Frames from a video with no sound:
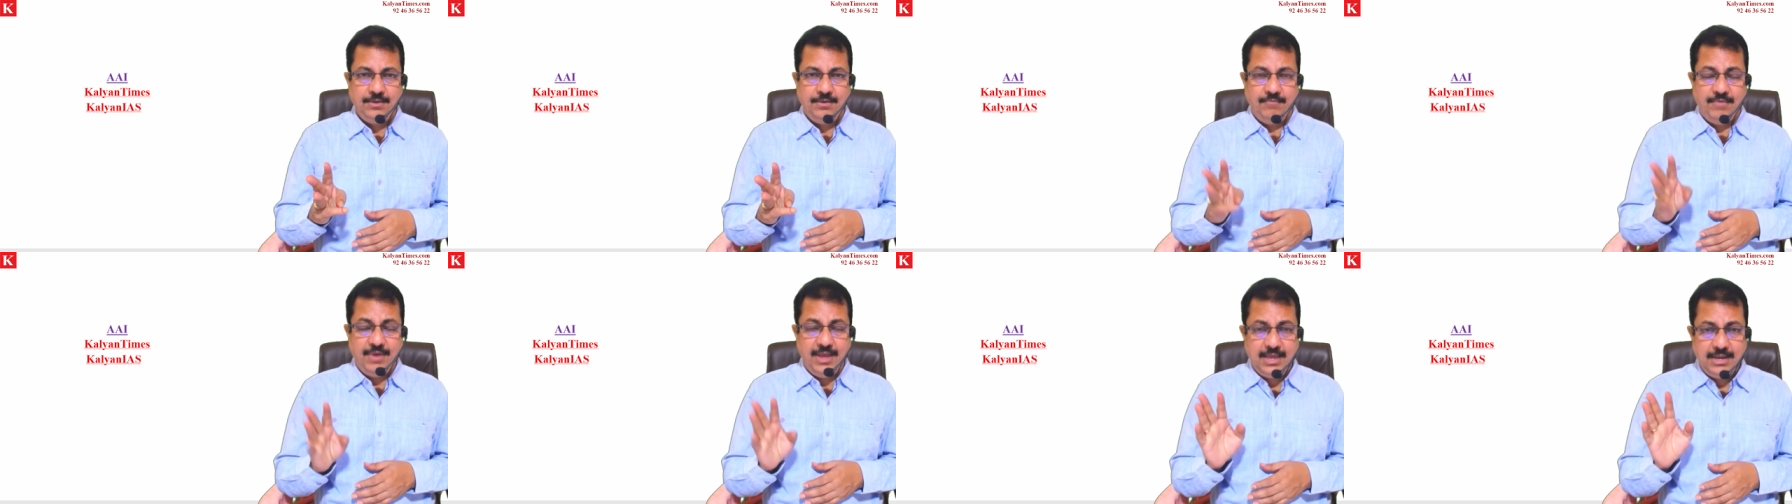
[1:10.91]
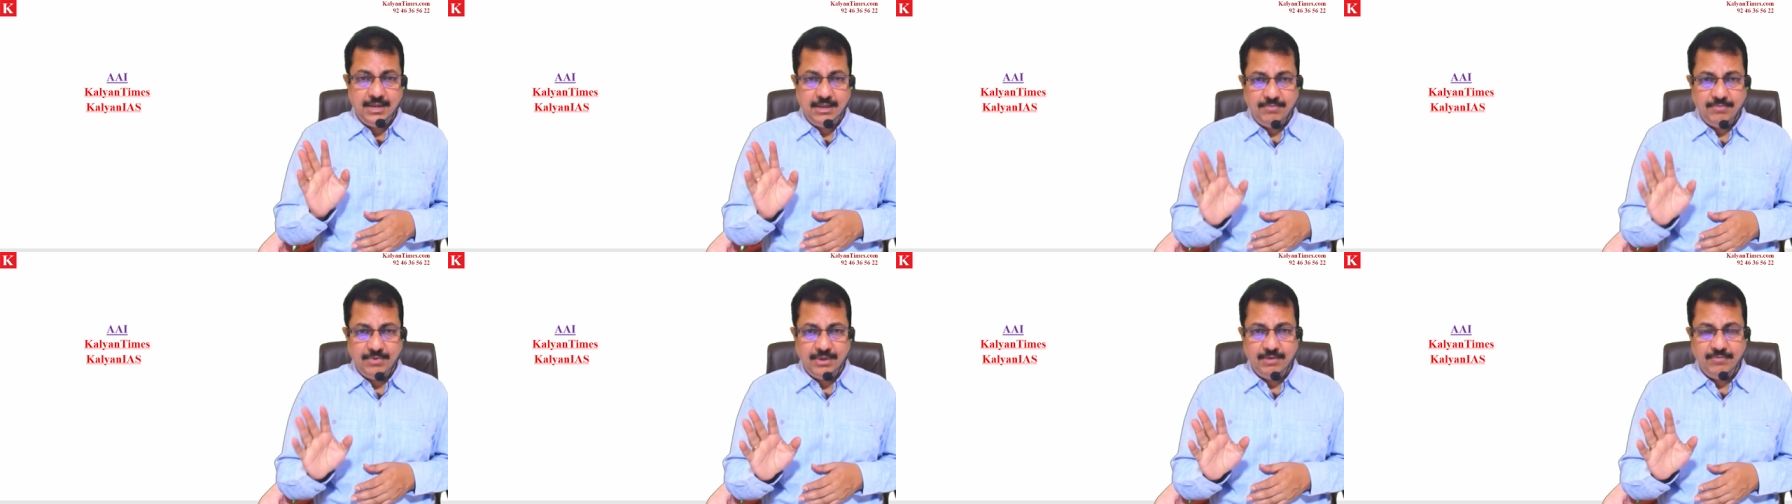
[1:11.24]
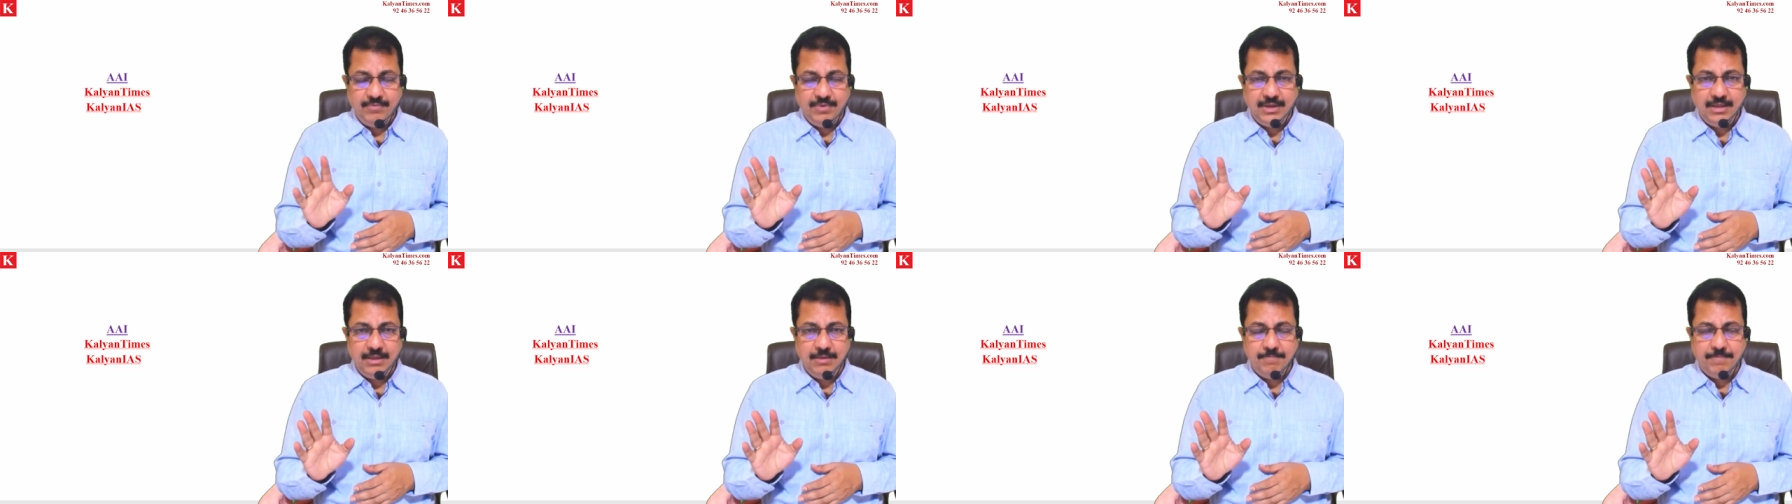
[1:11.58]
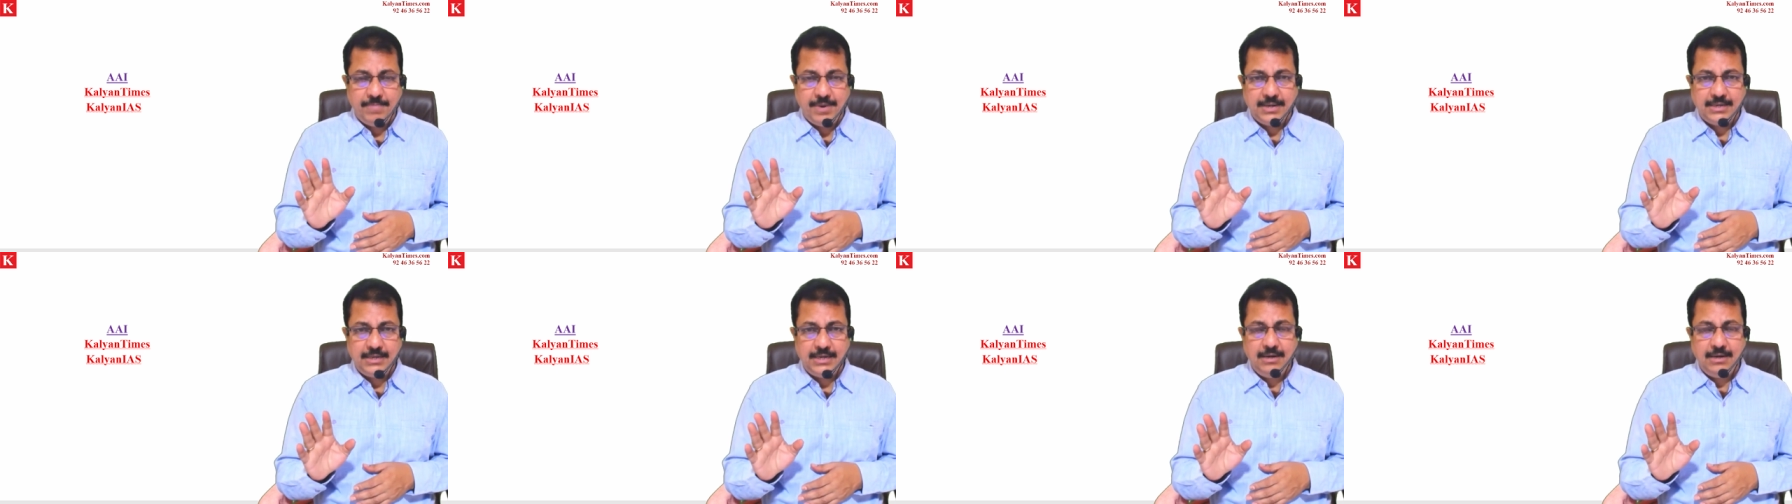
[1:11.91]
very very very
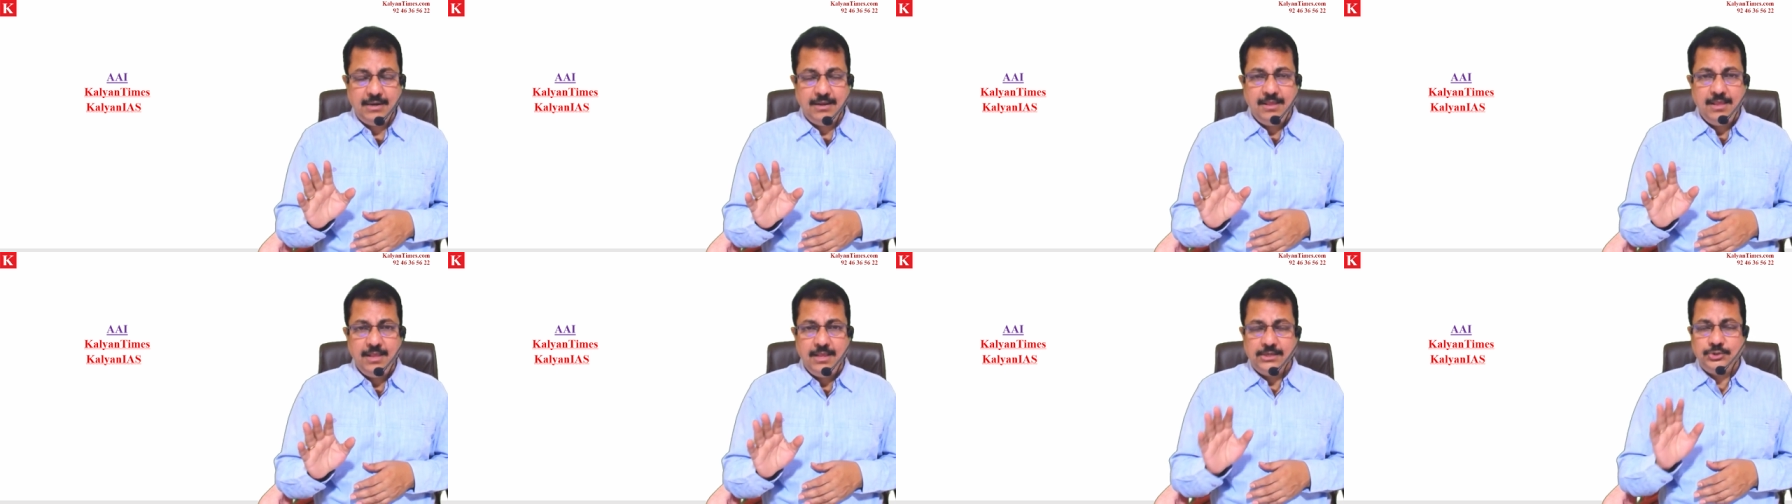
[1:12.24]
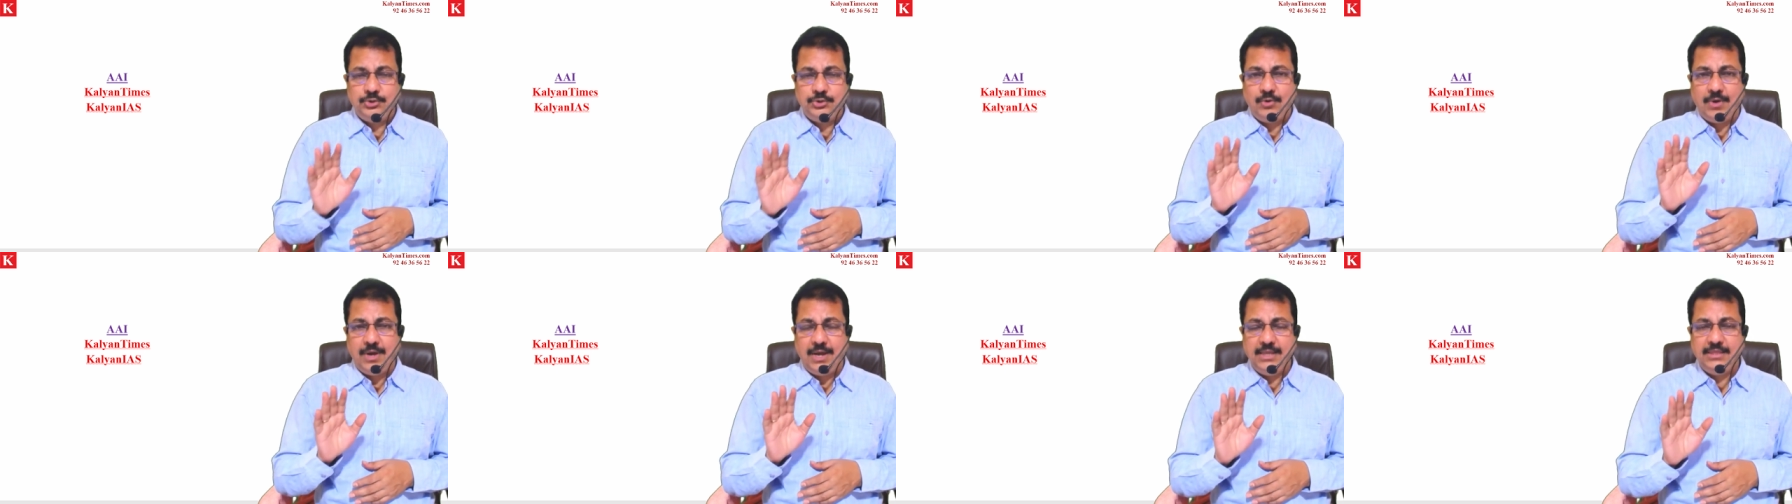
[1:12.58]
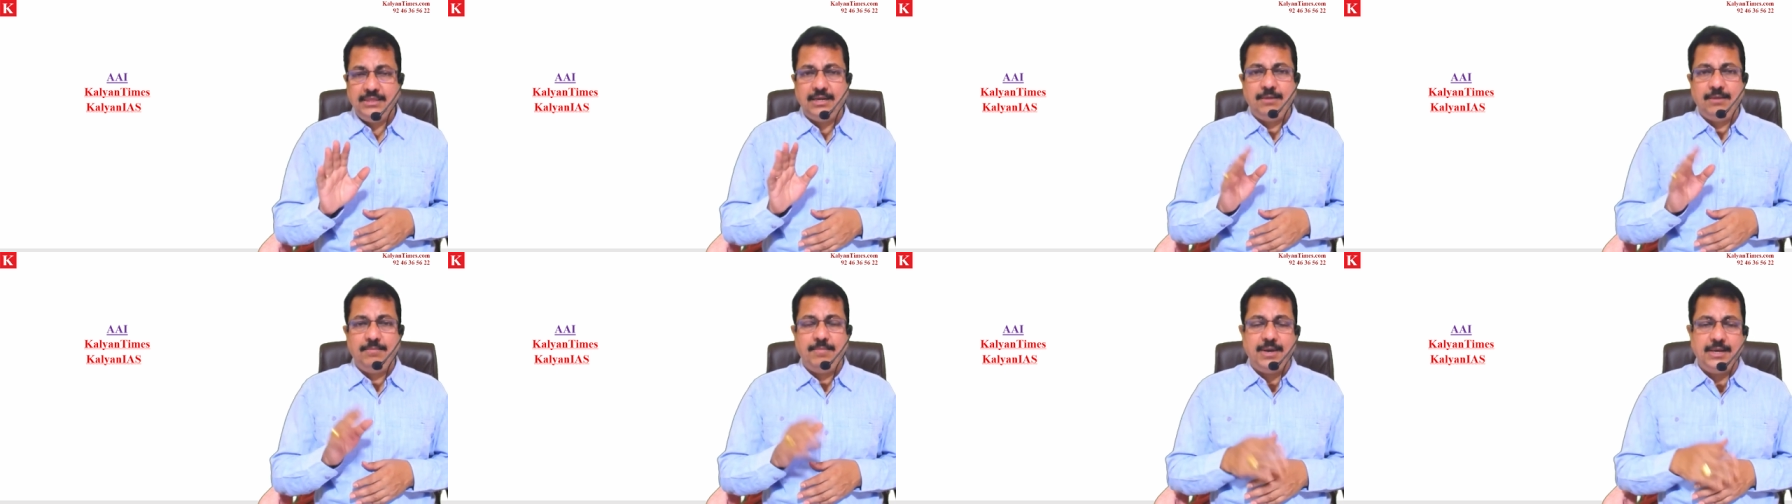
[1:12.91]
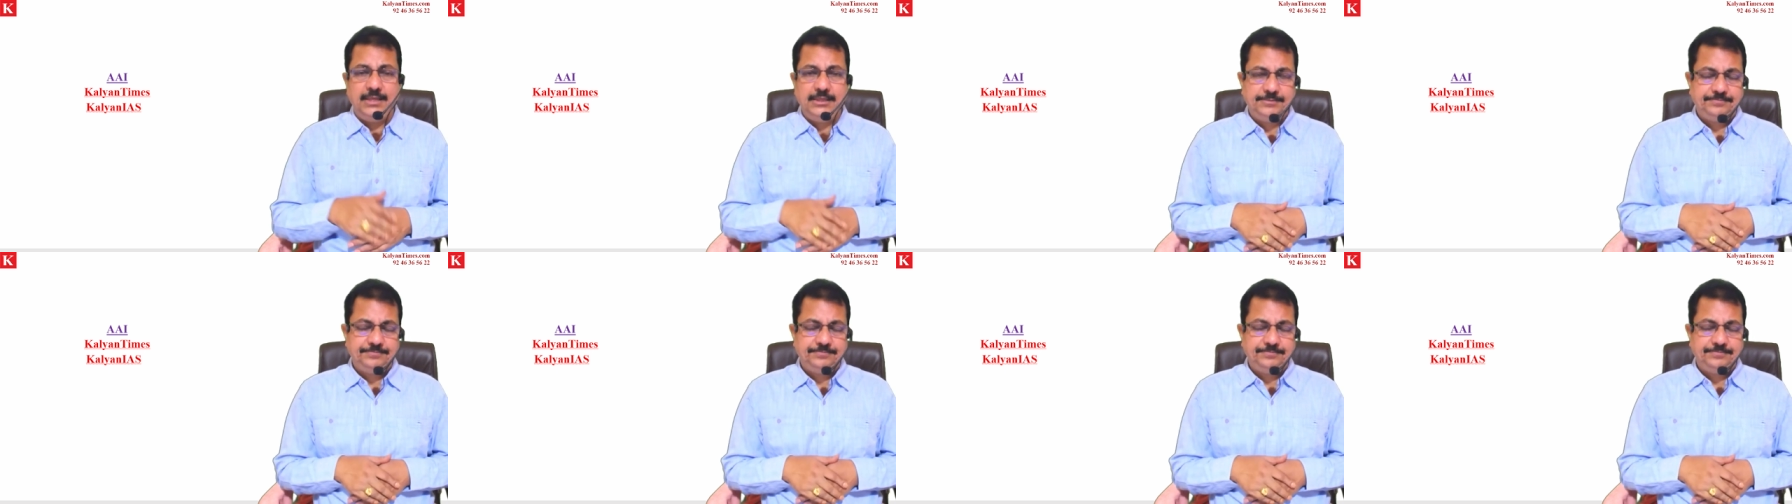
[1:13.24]
important so Hyderabad